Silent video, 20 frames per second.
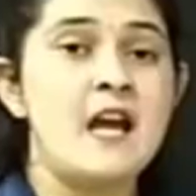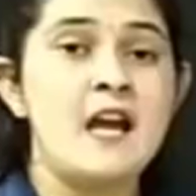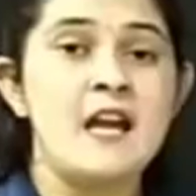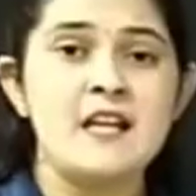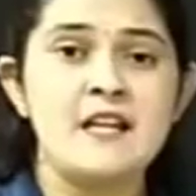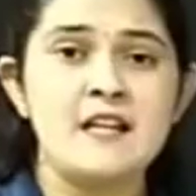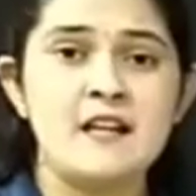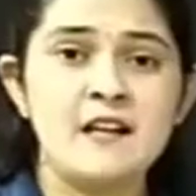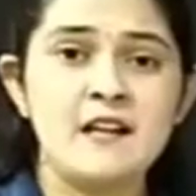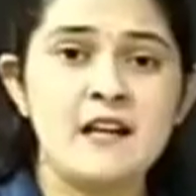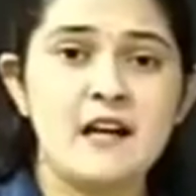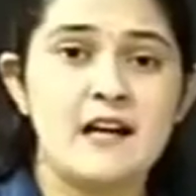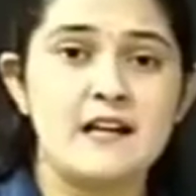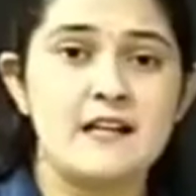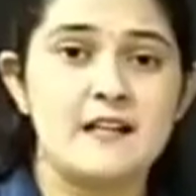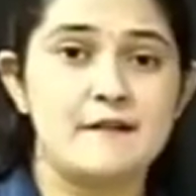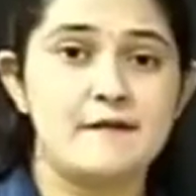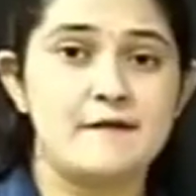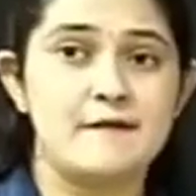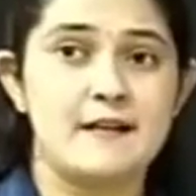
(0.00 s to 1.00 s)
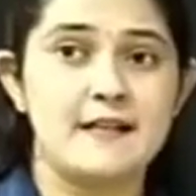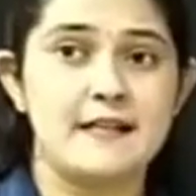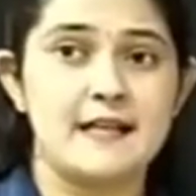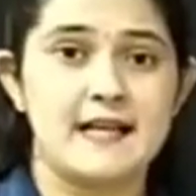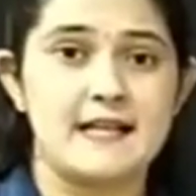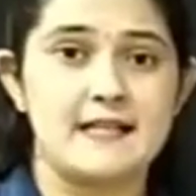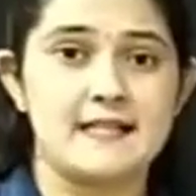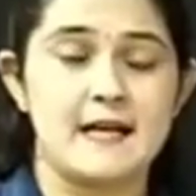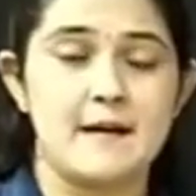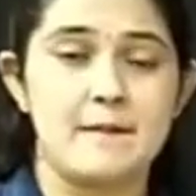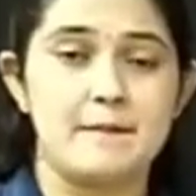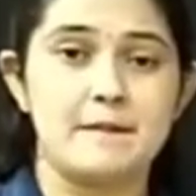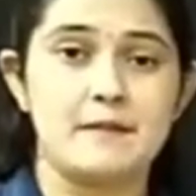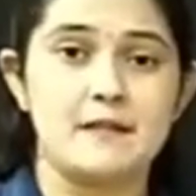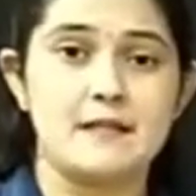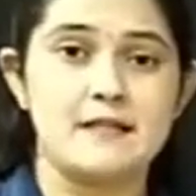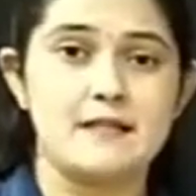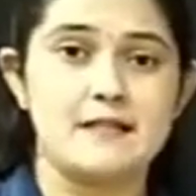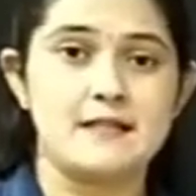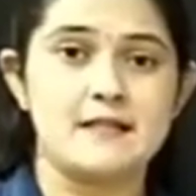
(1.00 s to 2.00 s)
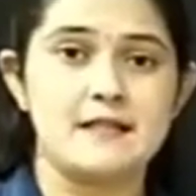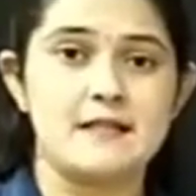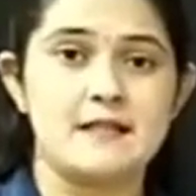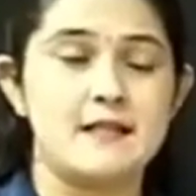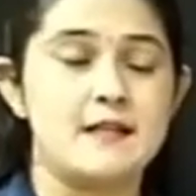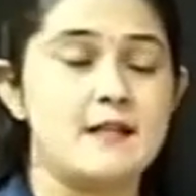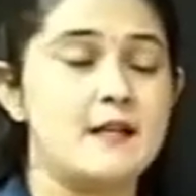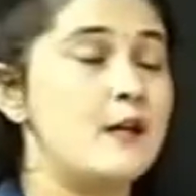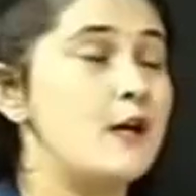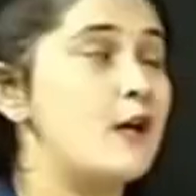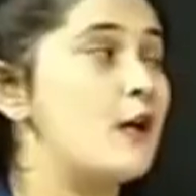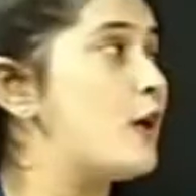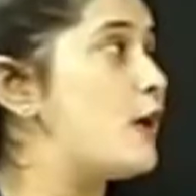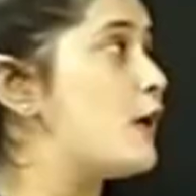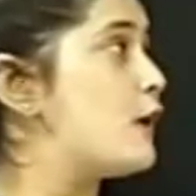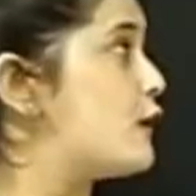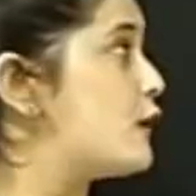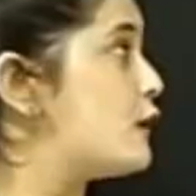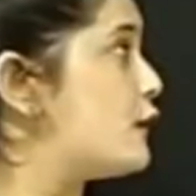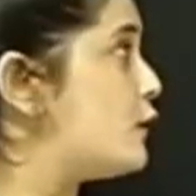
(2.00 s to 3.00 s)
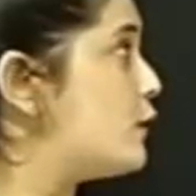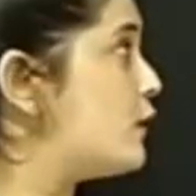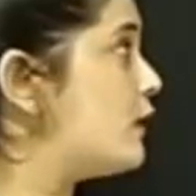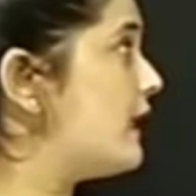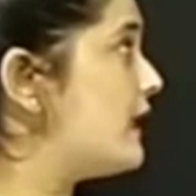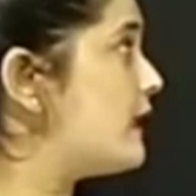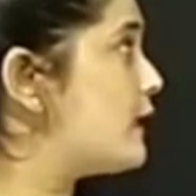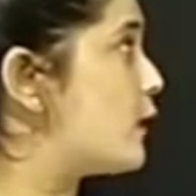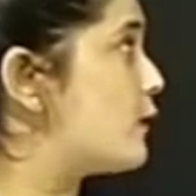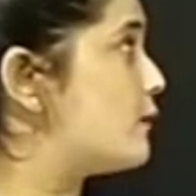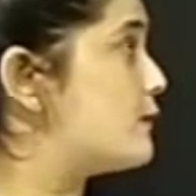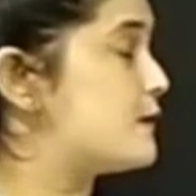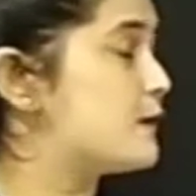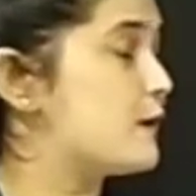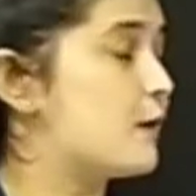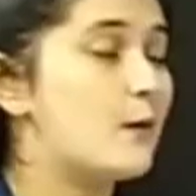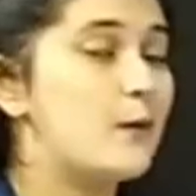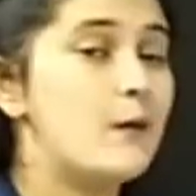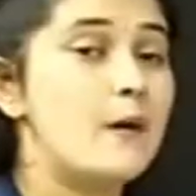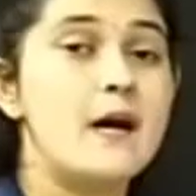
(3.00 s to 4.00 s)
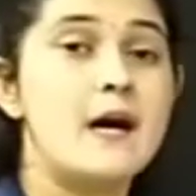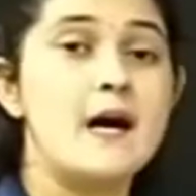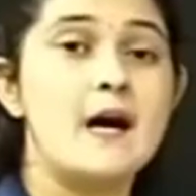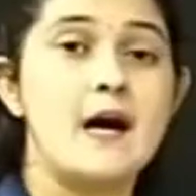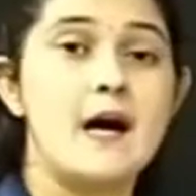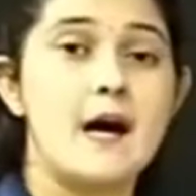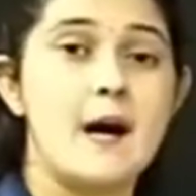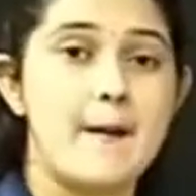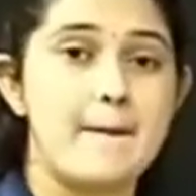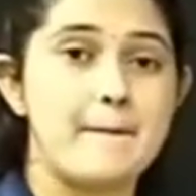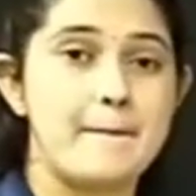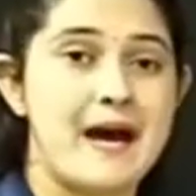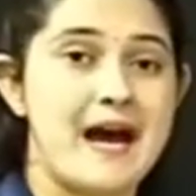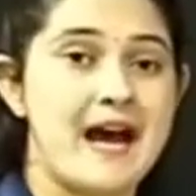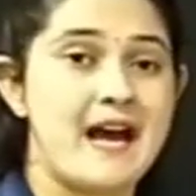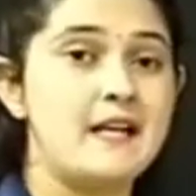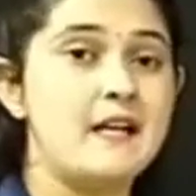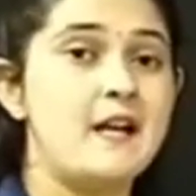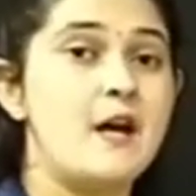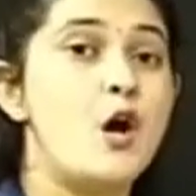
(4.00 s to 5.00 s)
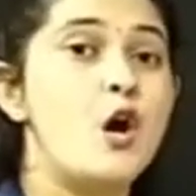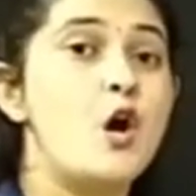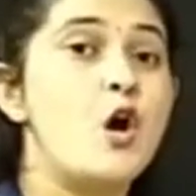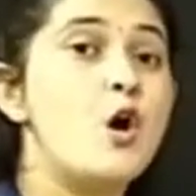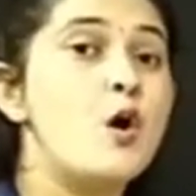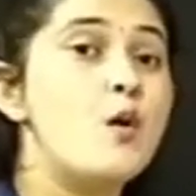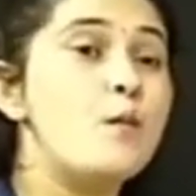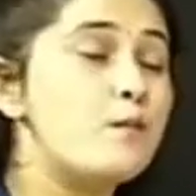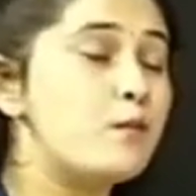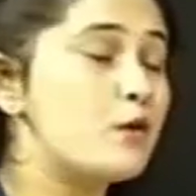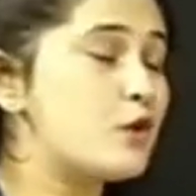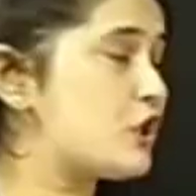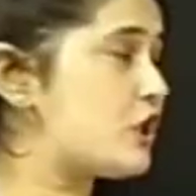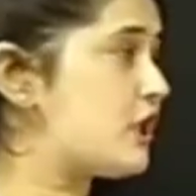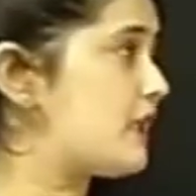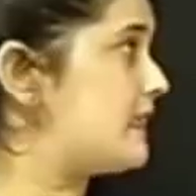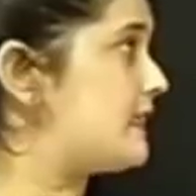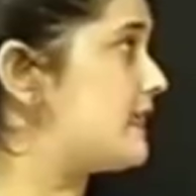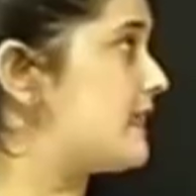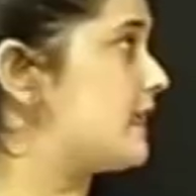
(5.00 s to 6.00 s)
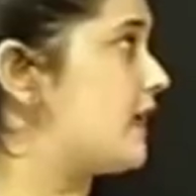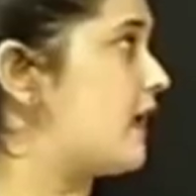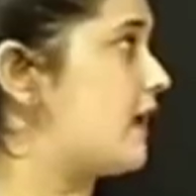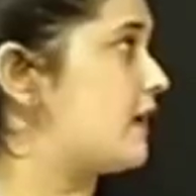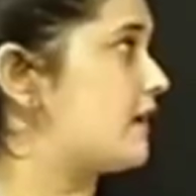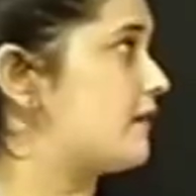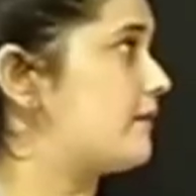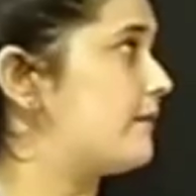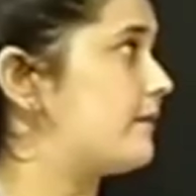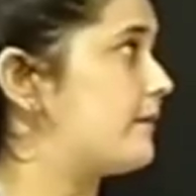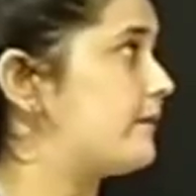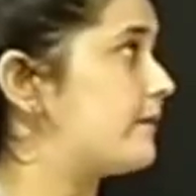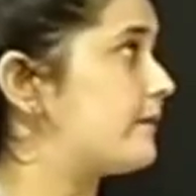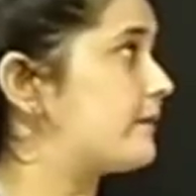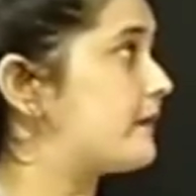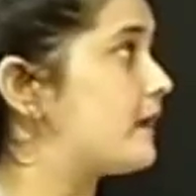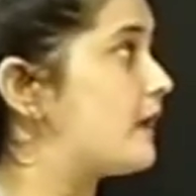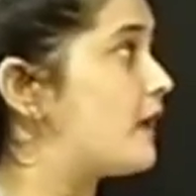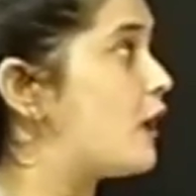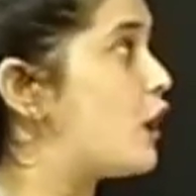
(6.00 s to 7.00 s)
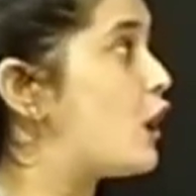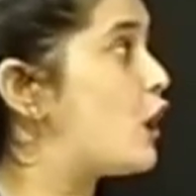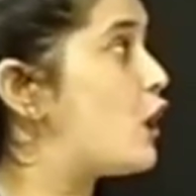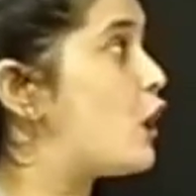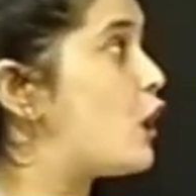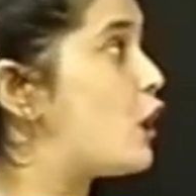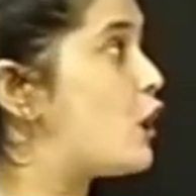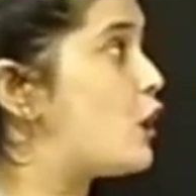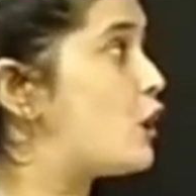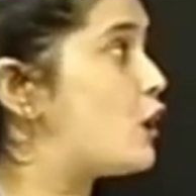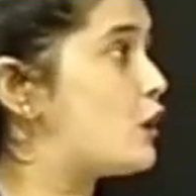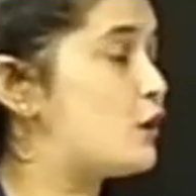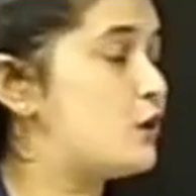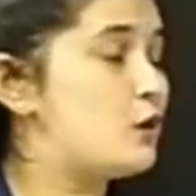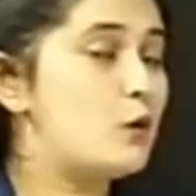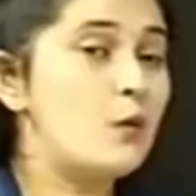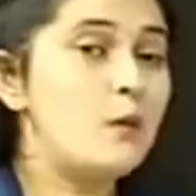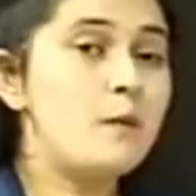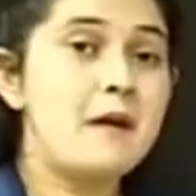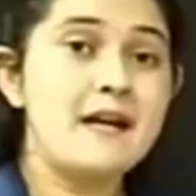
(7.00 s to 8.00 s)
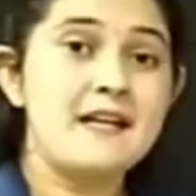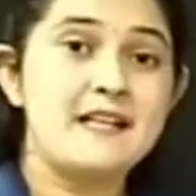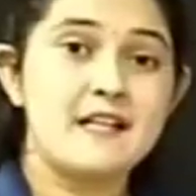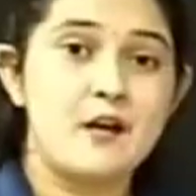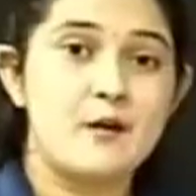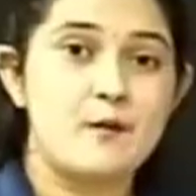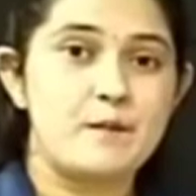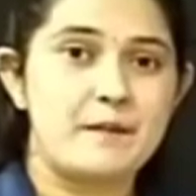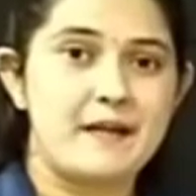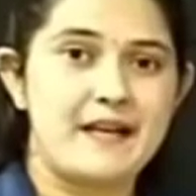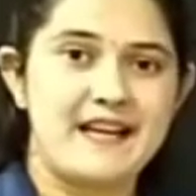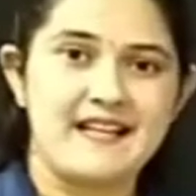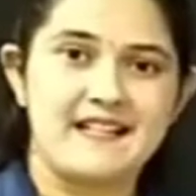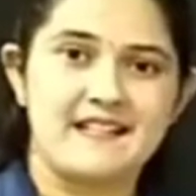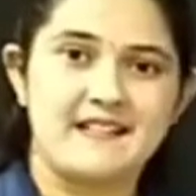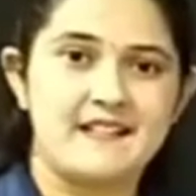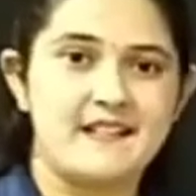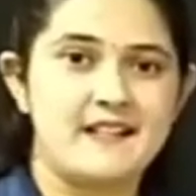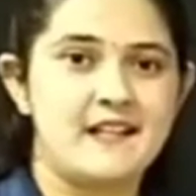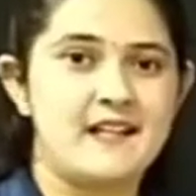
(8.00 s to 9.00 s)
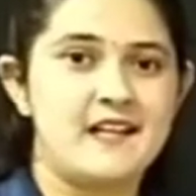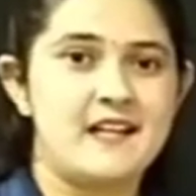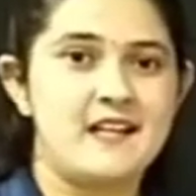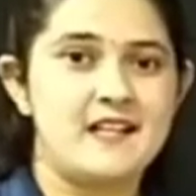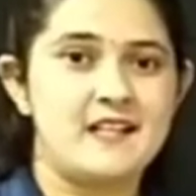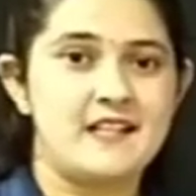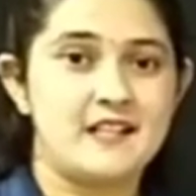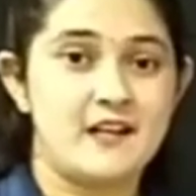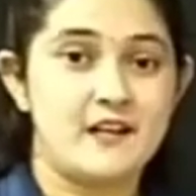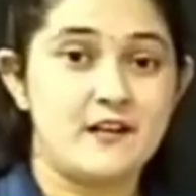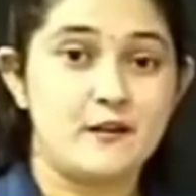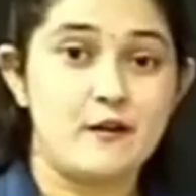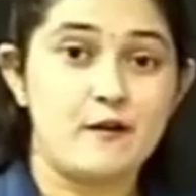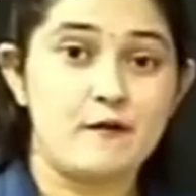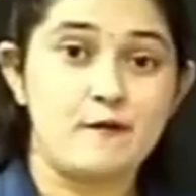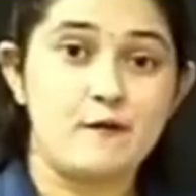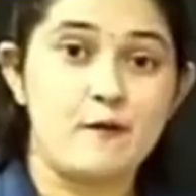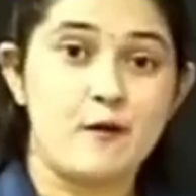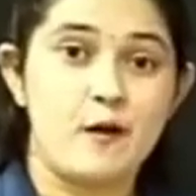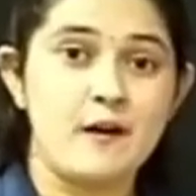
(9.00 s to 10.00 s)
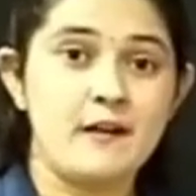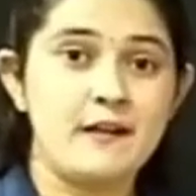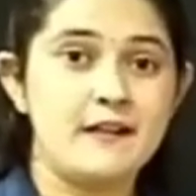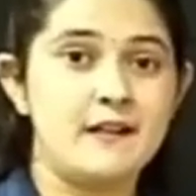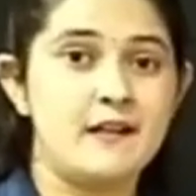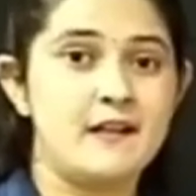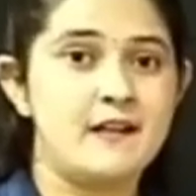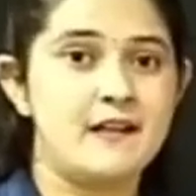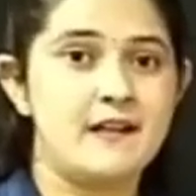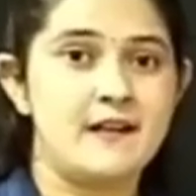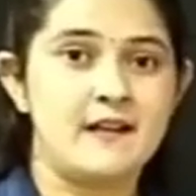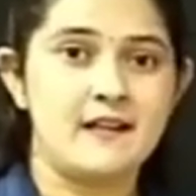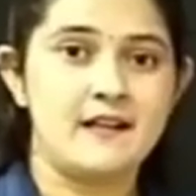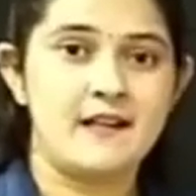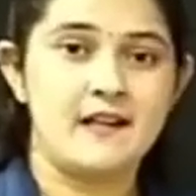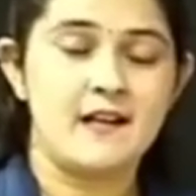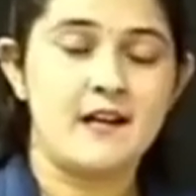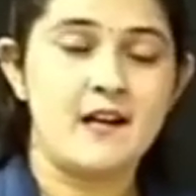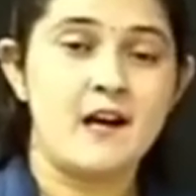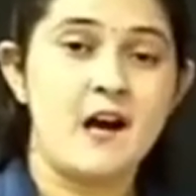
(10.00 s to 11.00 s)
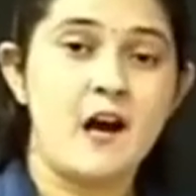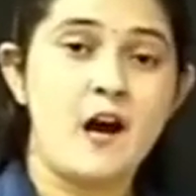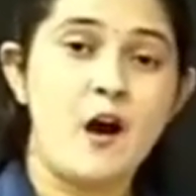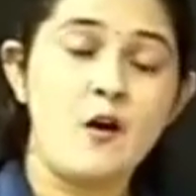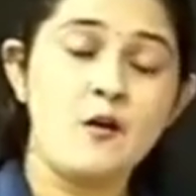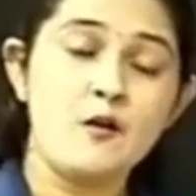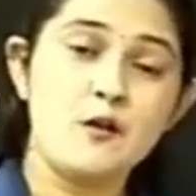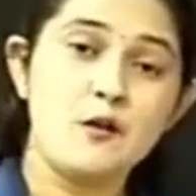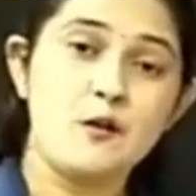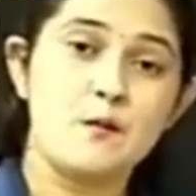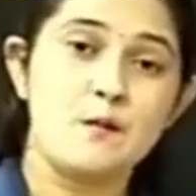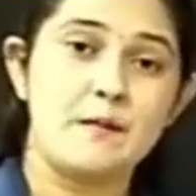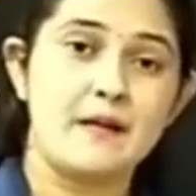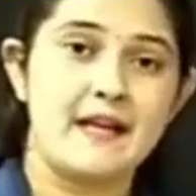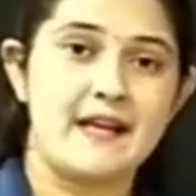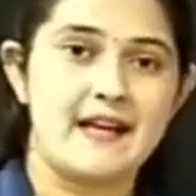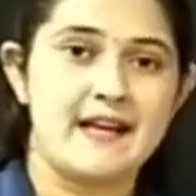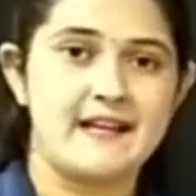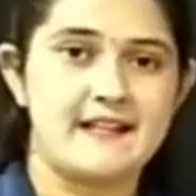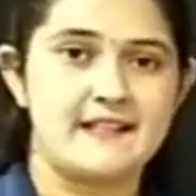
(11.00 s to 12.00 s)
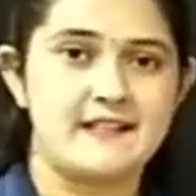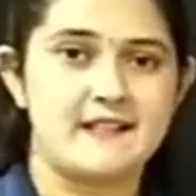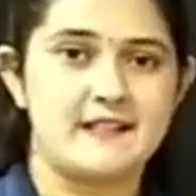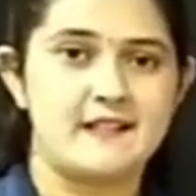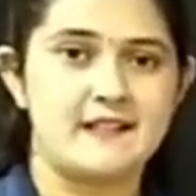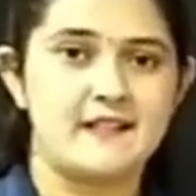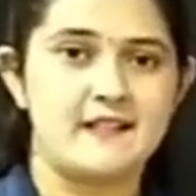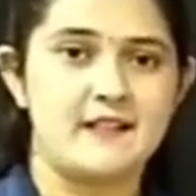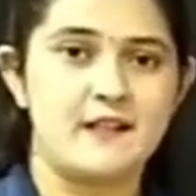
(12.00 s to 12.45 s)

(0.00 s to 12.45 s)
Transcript: Here are different examples. You can observe a man pushing the car. You might have played tug of war. How do you play it?